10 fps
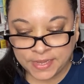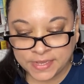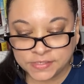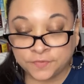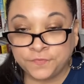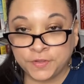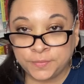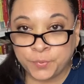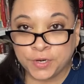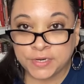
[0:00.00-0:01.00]
as a
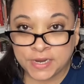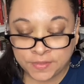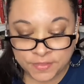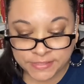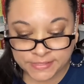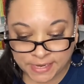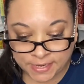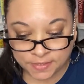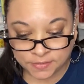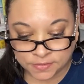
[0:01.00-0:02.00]
footprint in the
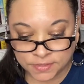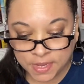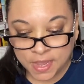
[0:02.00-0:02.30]
sand.